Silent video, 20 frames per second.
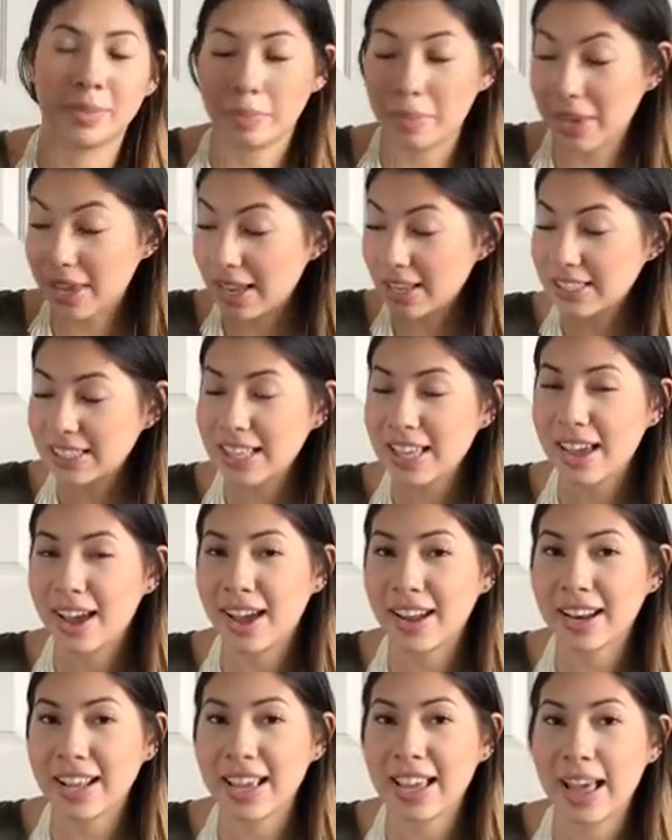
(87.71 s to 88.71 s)
Because the
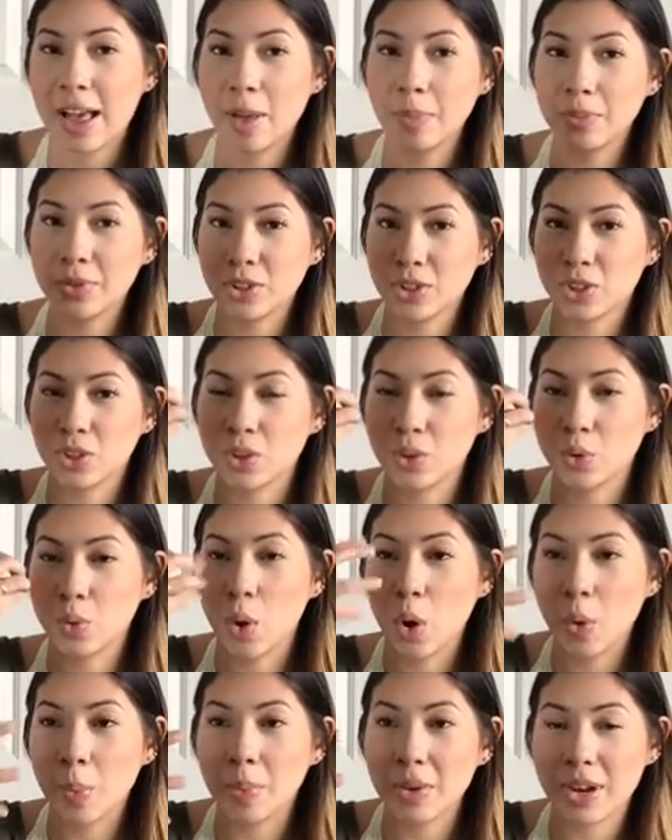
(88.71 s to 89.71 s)
honey helps to
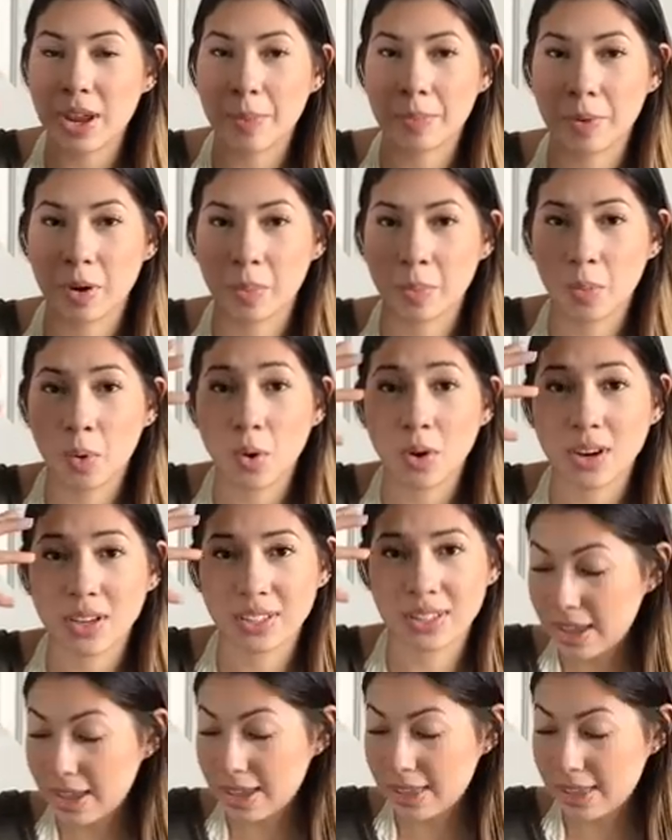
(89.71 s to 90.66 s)
open up your pores,